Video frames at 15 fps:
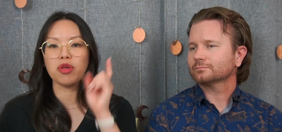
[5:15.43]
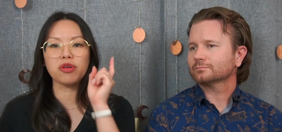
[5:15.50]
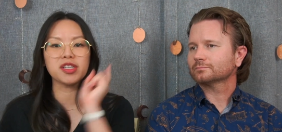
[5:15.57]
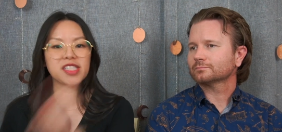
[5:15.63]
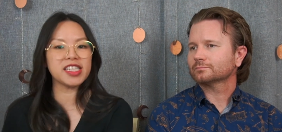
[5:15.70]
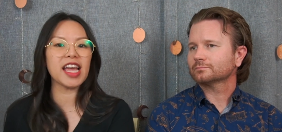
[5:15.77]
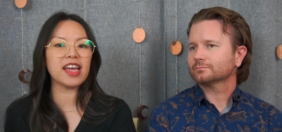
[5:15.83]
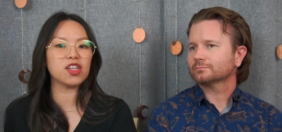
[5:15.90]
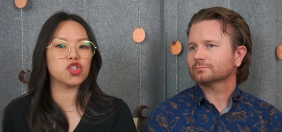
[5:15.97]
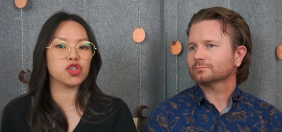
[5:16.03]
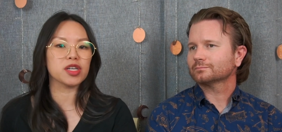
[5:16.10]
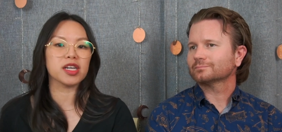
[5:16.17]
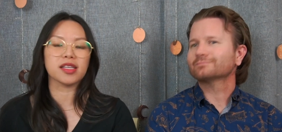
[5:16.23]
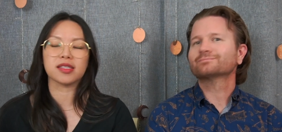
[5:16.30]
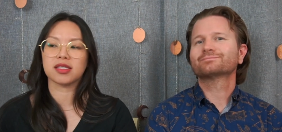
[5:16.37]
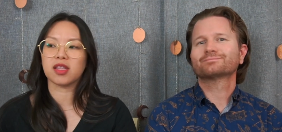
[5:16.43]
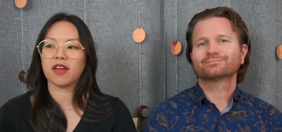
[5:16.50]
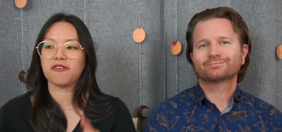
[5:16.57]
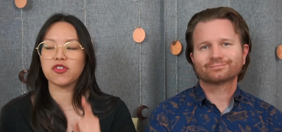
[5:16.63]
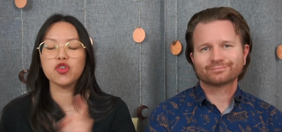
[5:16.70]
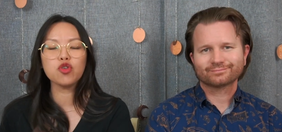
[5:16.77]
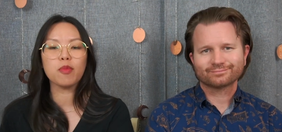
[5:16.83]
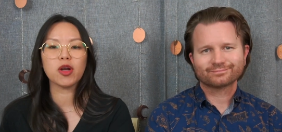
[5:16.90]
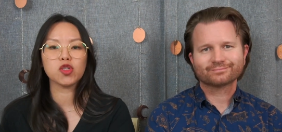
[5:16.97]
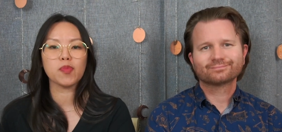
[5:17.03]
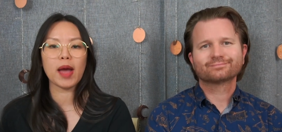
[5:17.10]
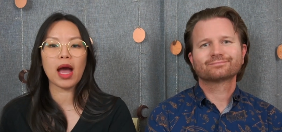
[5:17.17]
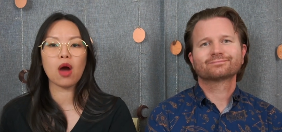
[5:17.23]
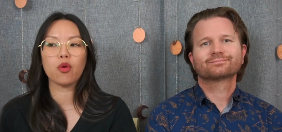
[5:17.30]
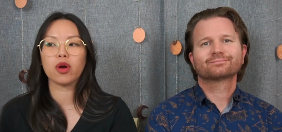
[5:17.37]
Speaker 1: They're dangerous. They have too
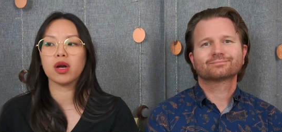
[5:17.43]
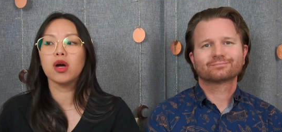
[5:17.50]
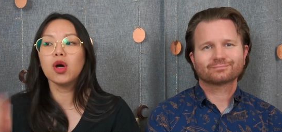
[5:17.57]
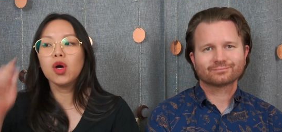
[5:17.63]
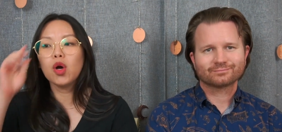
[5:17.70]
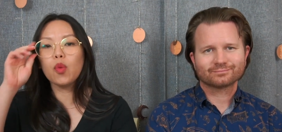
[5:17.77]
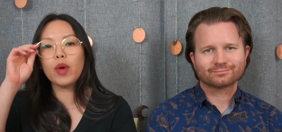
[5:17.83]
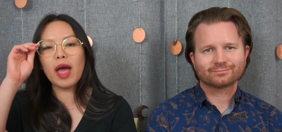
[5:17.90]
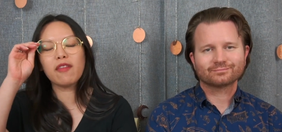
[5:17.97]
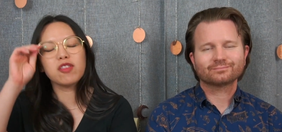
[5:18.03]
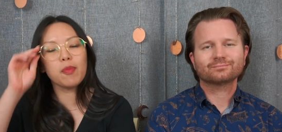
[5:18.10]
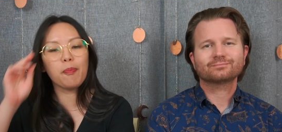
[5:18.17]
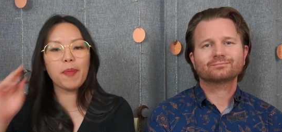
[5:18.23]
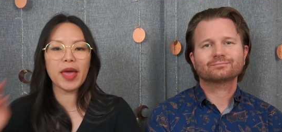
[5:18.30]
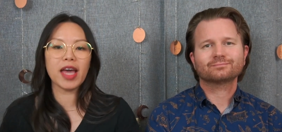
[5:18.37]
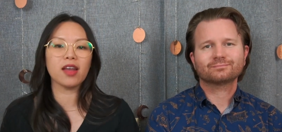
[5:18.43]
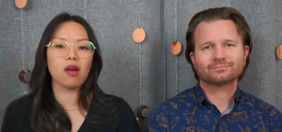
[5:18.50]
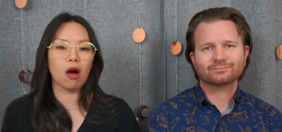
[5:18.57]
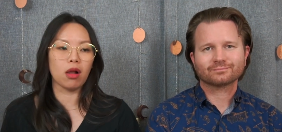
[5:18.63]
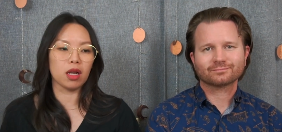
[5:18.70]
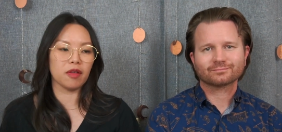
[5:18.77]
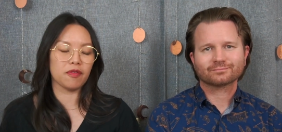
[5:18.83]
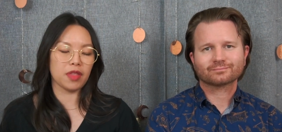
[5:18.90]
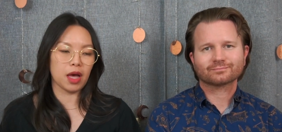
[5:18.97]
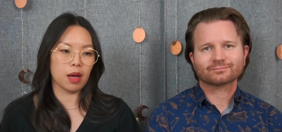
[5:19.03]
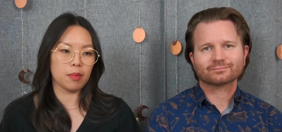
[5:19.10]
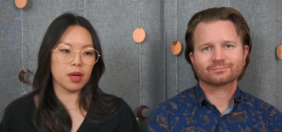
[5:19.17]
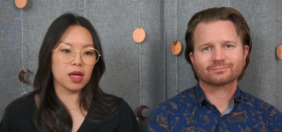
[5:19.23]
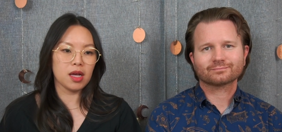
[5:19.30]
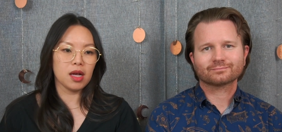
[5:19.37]
much power. We have to ban all of
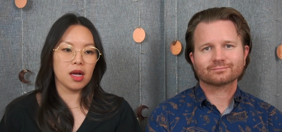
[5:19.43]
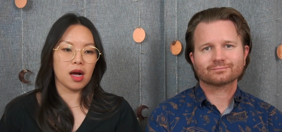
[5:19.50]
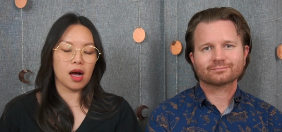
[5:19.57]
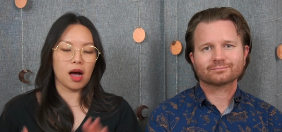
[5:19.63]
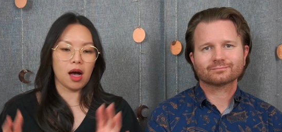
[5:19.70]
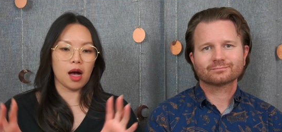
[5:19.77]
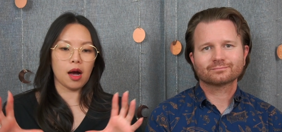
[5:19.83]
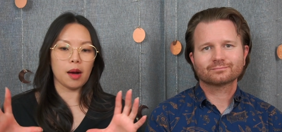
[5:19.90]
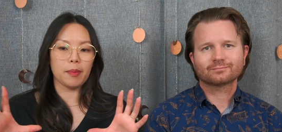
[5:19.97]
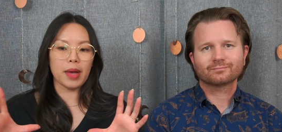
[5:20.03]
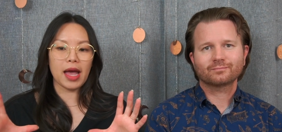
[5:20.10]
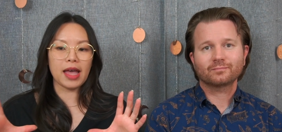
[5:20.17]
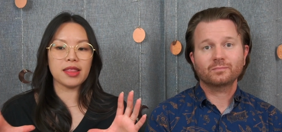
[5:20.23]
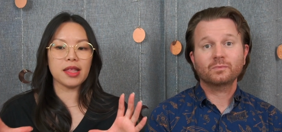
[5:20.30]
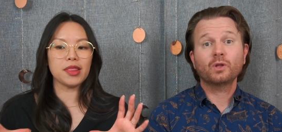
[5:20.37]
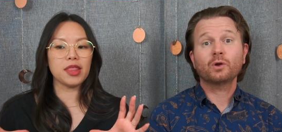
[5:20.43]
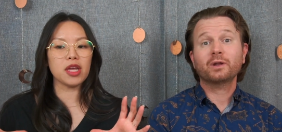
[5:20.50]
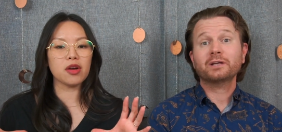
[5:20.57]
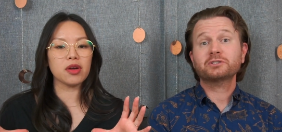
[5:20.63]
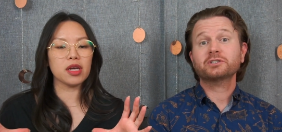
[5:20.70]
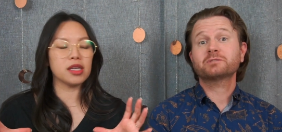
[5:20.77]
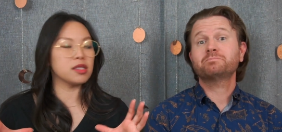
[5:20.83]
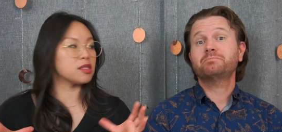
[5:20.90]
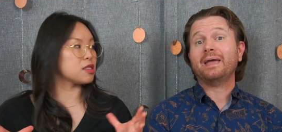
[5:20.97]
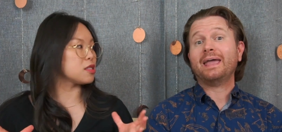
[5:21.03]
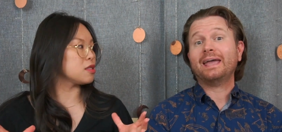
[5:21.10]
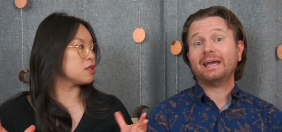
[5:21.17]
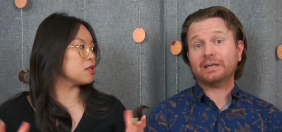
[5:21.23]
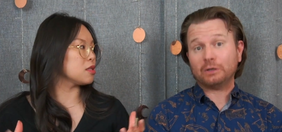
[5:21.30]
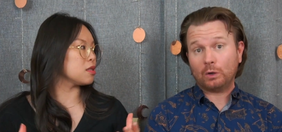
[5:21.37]
them. Um, and then no, there is
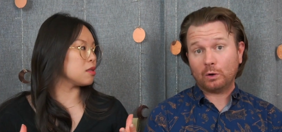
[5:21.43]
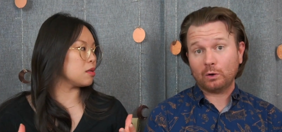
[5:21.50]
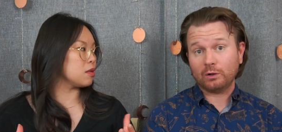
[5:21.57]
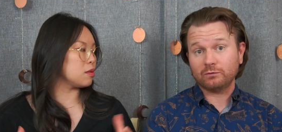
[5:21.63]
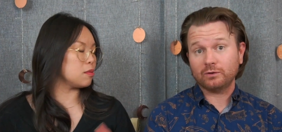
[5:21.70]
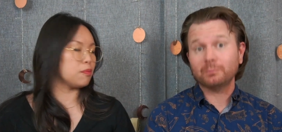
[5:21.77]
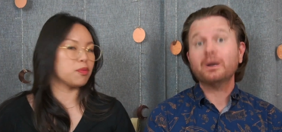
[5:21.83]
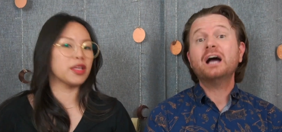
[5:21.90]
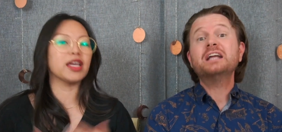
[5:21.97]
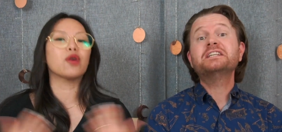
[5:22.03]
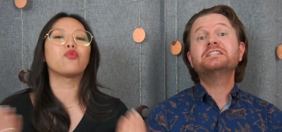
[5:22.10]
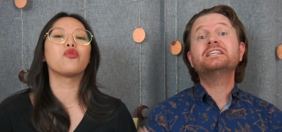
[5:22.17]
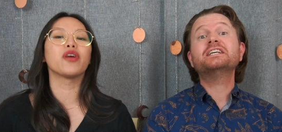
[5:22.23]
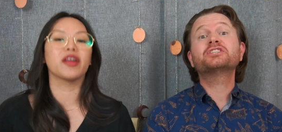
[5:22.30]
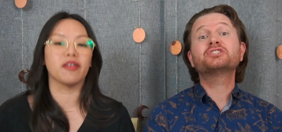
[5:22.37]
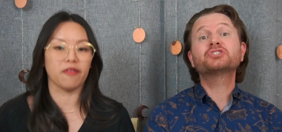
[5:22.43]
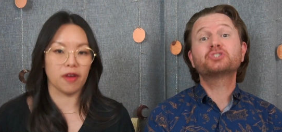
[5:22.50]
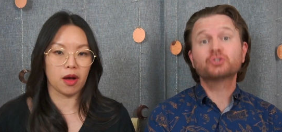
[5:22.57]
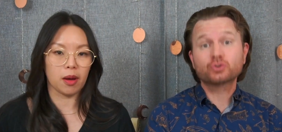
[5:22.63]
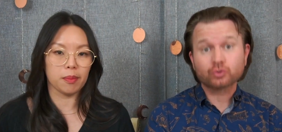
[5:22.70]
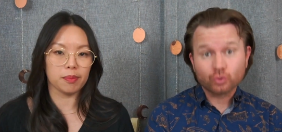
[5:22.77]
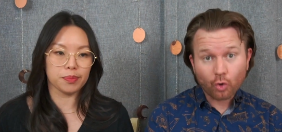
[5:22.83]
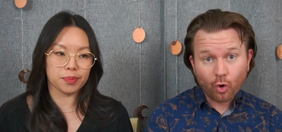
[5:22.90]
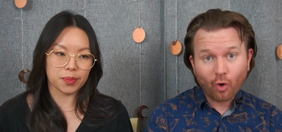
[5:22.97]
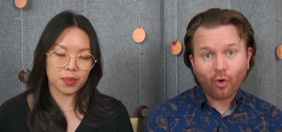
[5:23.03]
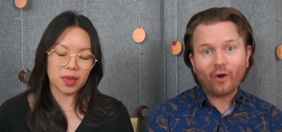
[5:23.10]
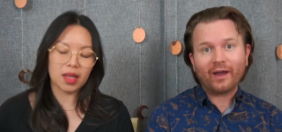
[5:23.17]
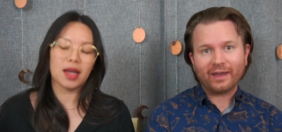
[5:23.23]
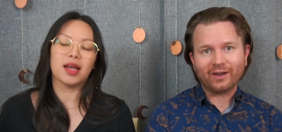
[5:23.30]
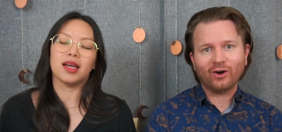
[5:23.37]
ban
Speaker 2: all of them. Get rid of them.
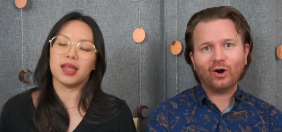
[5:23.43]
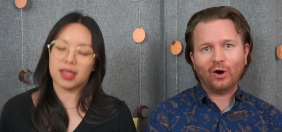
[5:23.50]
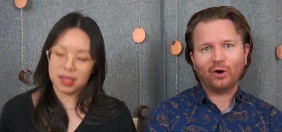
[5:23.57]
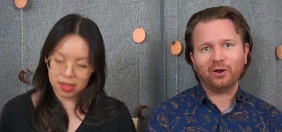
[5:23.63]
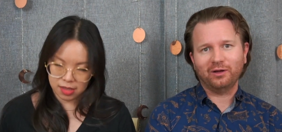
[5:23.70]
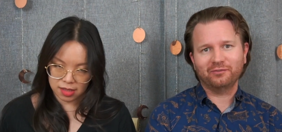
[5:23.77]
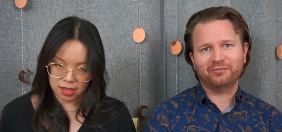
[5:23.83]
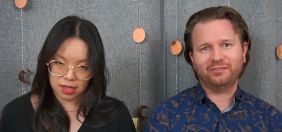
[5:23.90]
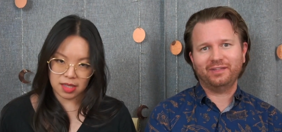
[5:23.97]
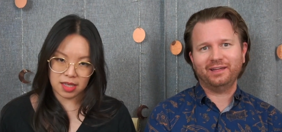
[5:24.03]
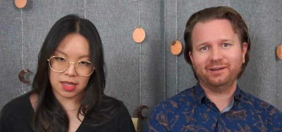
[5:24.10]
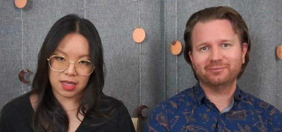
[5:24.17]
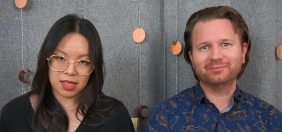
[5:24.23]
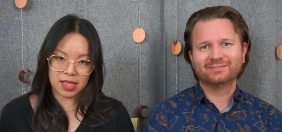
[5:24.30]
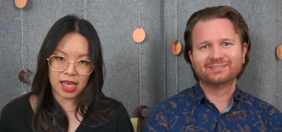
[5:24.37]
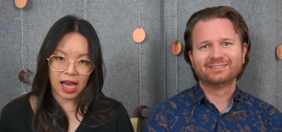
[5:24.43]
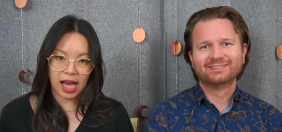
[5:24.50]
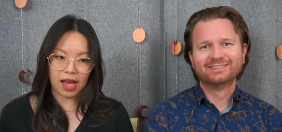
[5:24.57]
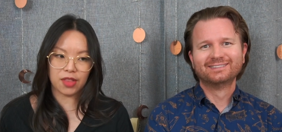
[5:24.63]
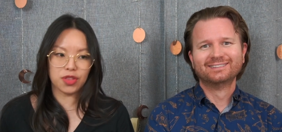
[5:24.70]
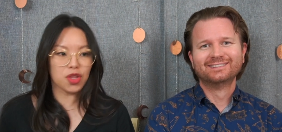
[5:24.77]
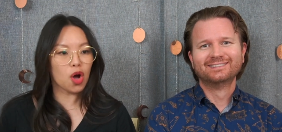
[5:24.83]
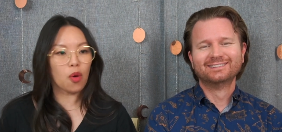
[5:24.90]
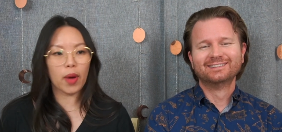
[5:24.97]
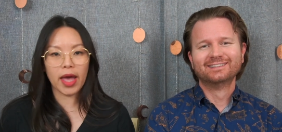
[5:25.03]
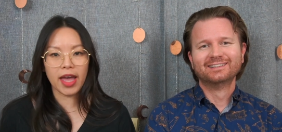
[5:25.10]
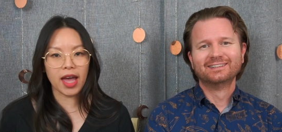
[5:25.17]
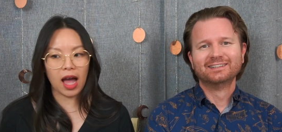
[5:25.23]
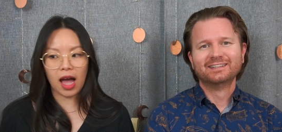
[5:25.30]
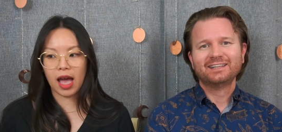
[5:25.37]
Destroy all of them.
Speaker 1: Yeah, no
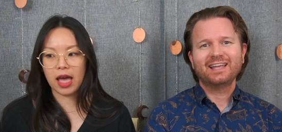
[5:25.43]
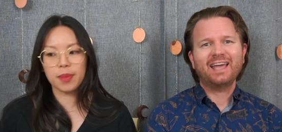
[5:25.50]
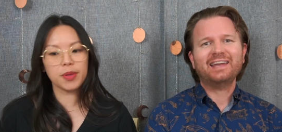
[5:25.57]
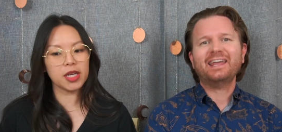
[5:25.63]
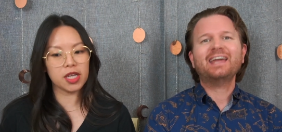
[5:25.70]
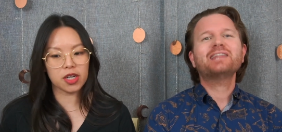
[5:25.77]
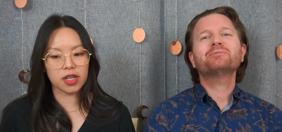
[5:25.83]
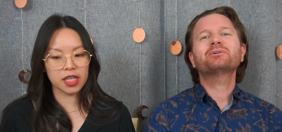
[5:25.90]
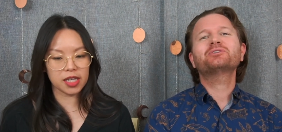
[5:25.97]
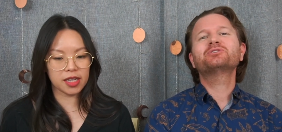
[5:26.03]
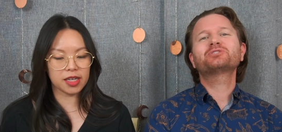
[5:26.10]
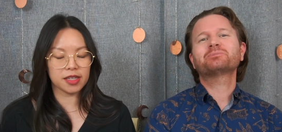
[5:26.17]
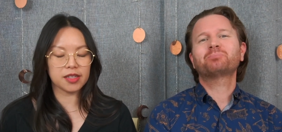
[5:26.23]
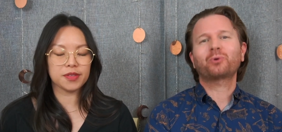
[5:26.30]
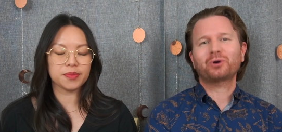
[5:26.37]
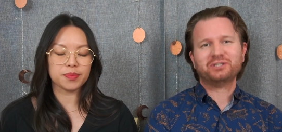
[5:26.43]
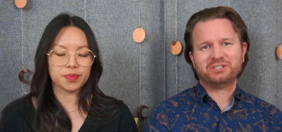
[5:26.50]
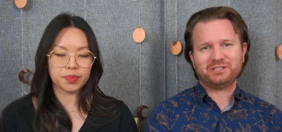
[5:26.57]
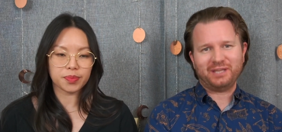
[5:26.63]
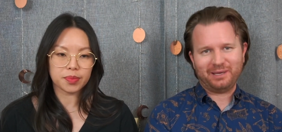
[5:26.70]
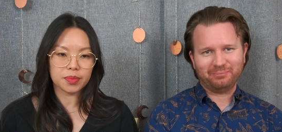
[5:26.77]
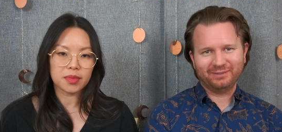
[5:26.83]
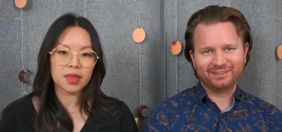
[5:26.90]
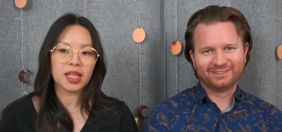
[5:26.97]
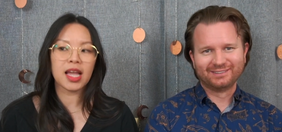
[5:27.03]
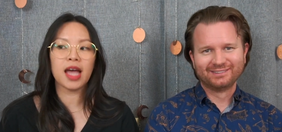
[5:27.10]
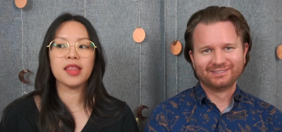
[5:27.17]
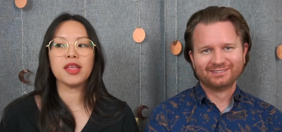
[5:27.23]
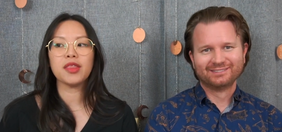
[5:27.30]
AI. And period. anyone who
Speaker 2: supports them.
Speaker 1: And